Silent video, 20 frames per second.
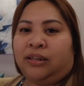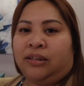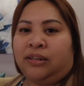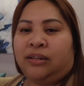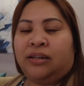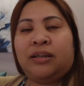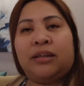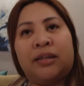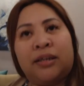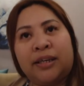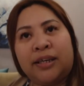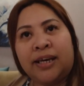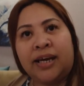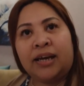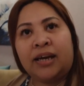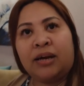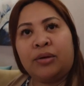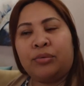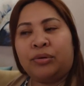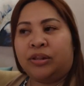And
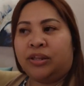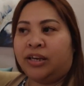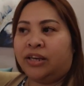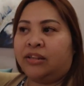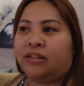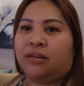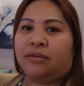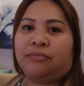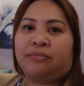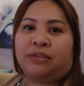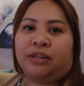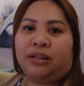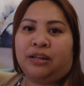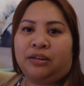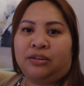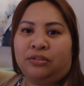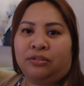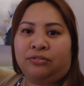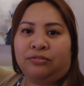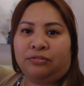yeah, I will end up na
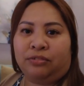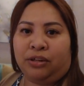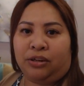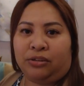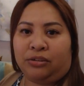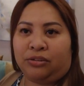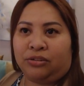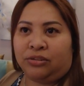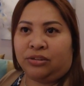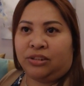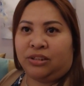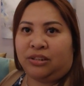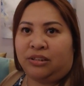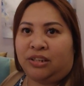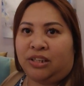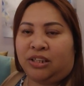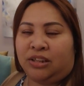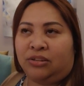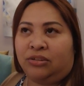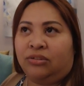lang yung vlog ko
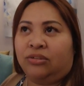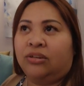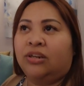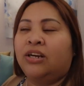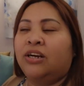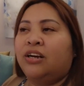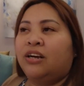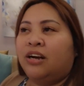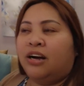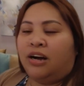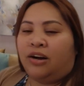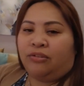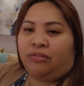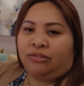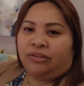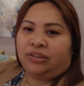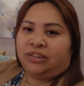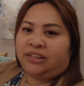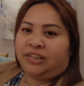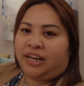dito
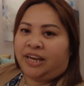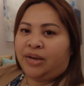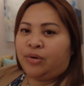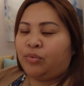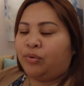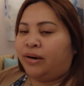over day